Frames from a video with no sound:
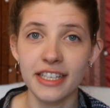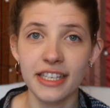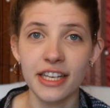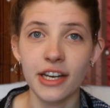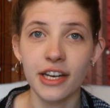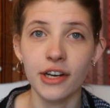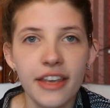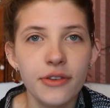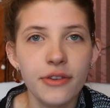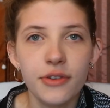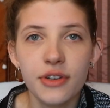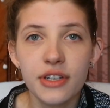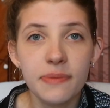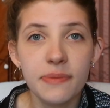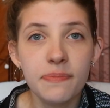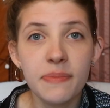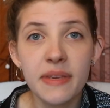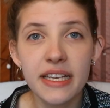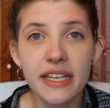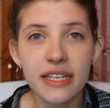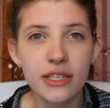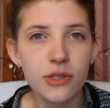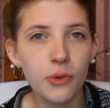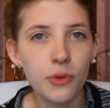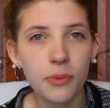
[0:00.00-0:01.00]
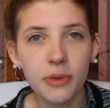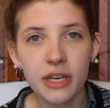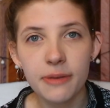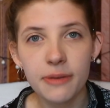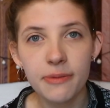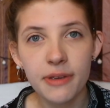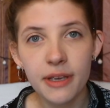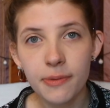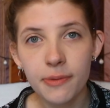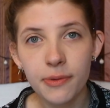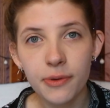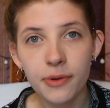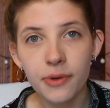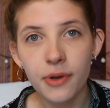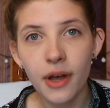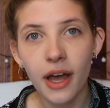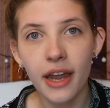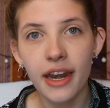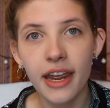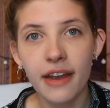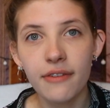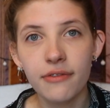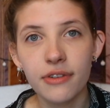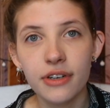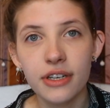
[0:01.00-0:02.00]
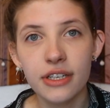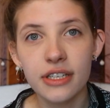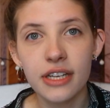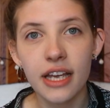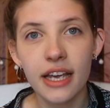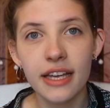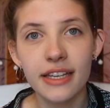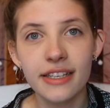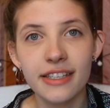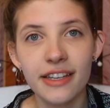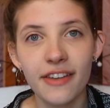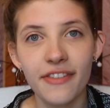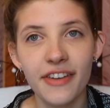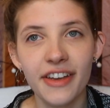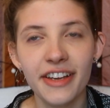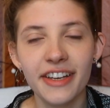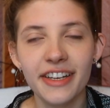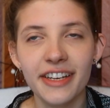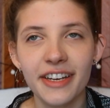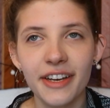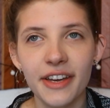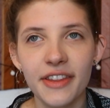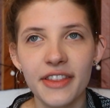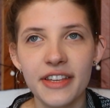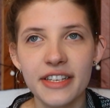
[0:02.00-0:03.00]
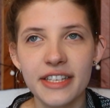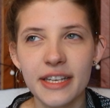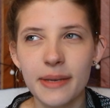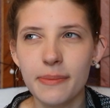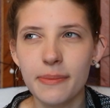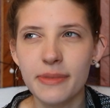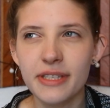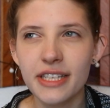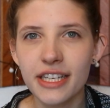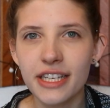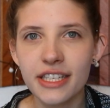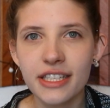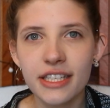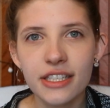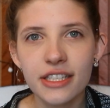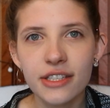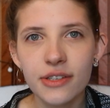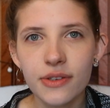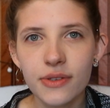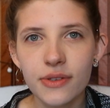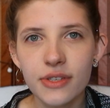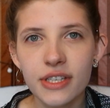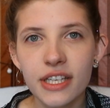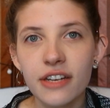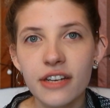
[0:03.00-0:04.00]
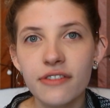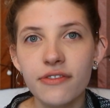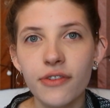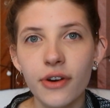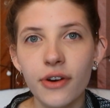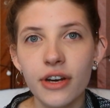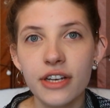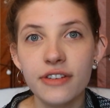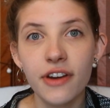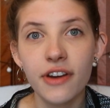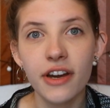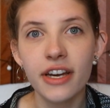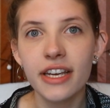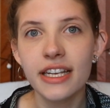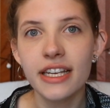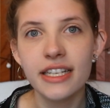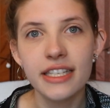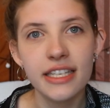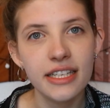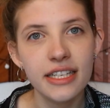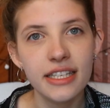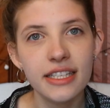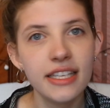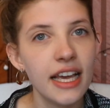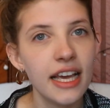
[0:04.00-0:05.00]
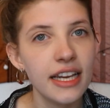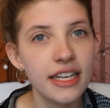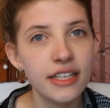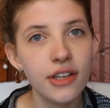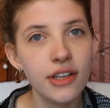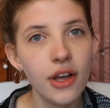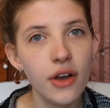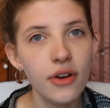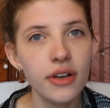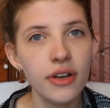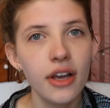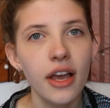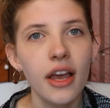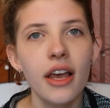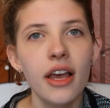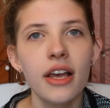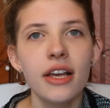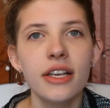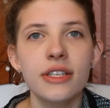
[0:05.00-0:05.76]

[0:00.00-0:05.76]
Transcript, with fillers: Like, there you just meet so many people and everyone is, I think, in the same position as you, so therefore it's very easy to get along.